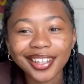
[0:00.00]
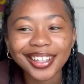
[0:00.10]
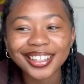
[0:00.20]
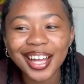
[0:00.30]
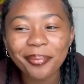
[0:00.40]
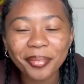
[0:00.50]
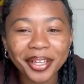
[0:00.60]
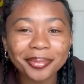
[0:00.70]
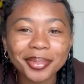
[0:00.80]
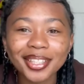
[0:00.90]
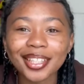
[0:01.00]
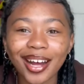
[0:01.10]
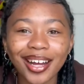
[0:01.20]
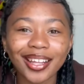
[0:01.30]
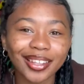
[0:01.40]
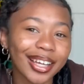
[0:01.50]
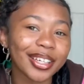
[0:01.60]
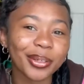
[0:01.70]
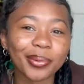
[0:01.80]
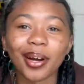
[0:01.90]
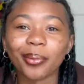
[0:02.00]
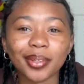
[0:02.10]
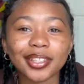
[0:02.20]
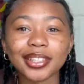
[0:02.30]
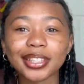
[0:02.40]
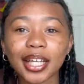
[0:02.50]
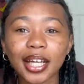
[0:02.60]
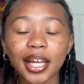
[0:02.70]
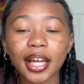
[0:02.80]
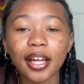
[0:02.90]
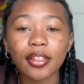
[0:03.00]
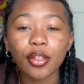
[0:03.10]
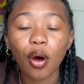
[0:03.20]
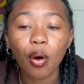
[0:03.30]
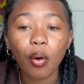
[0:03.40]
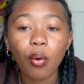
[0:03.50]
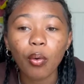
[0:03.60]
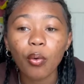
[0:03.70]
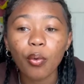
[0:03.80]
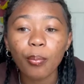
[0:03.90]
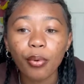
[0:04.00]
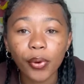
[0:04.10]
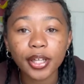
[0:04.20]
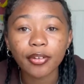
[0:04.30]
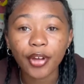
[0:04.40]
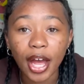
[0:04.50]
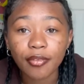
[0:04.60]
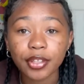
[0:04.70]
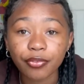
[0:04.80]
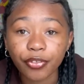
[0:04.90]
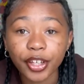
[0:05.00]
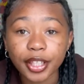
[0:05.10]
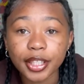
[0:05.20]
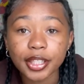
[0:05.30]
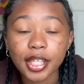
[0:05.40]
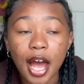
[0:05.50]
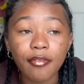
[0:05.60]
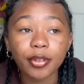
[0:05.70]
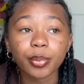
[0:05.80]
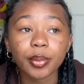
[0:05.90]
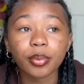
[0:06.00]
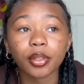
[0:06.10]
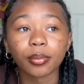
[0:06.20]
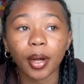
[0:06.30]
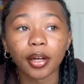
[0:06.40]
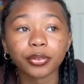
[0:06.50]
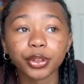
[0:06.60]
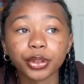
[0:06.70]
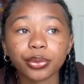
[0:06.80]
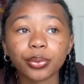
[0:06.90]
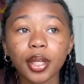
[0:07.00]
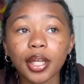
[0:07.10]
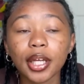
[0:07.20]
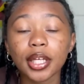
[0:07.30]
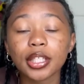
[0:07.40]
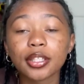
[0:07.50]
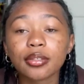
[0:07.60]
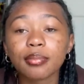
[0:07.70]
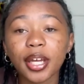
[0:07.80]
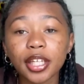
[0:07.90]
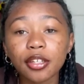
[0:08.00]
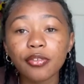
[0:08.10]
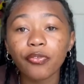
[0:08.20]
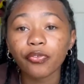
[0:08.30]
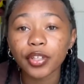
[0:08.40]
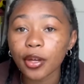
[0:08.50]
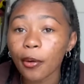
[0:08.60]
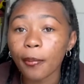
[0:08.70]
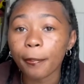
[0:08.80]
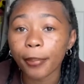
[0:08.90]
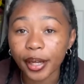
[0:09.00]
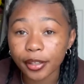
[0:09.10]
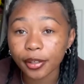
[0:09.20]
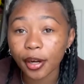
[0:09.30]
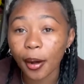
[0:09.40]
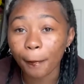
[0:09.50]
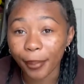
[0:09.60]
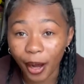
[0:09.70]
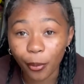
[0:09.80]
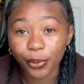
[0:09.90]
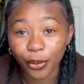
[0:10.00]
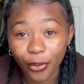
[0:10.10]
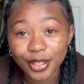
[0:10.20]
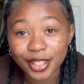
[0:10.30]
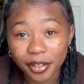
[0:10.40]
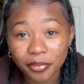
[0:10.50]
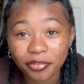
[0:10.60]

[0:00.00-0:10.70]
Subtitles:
that made me not like who I was. And the whole point of having friends, having people around you, is to make you feel better about yourself.